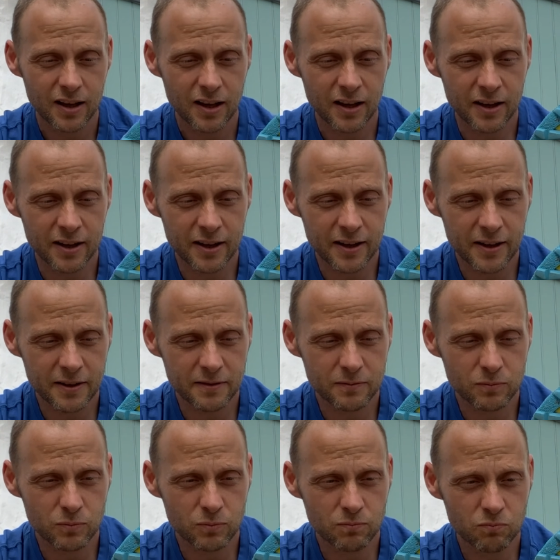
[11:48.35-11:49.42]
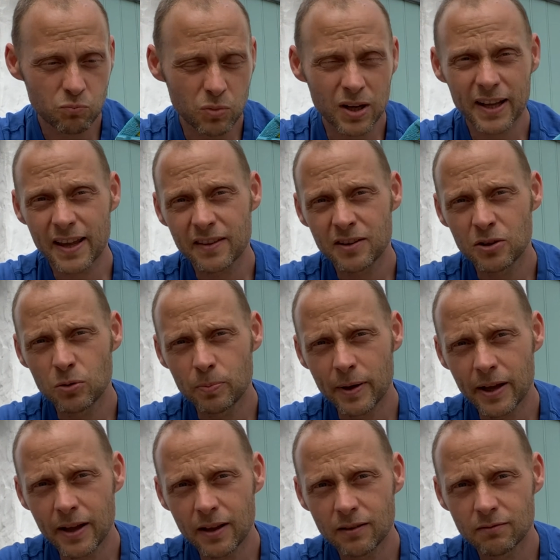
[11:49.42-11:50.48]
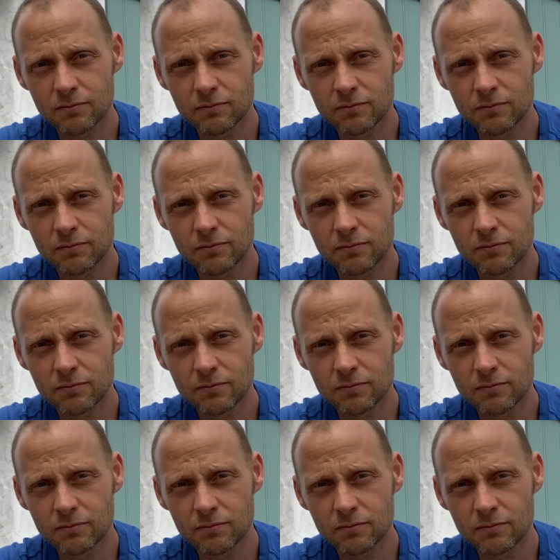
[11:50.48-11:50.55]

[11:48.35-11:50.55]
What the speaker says: will I get the new pair,